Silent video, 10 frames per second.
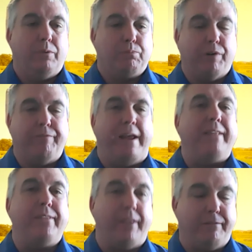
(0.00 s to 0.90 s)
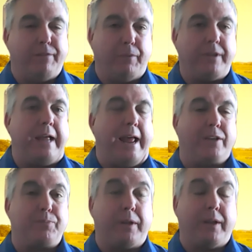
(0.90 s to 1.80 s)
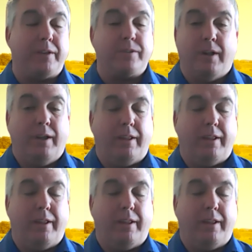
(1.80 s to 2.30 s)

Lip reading: prevent them from attacks because